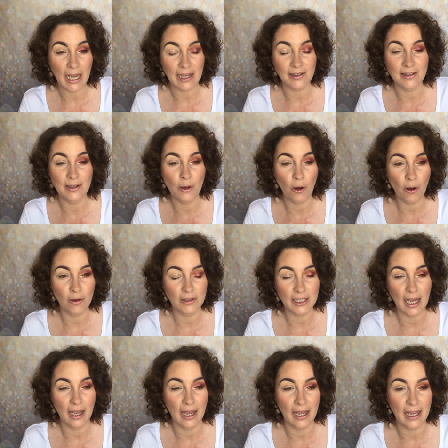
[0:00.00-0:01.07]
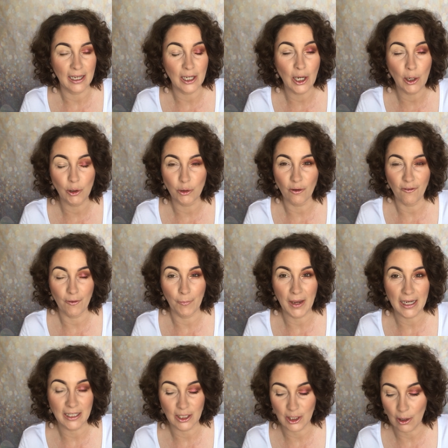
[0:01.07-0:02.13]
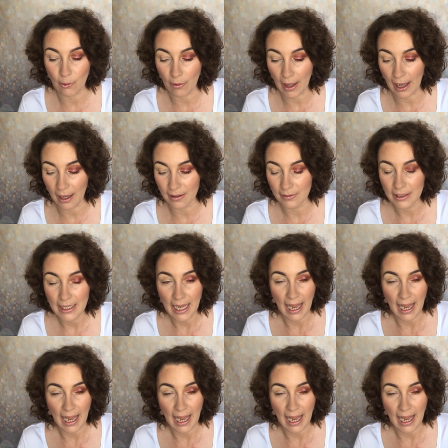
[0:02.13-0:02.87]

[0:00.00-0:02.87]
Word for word: It's not uh, usual for me to do that.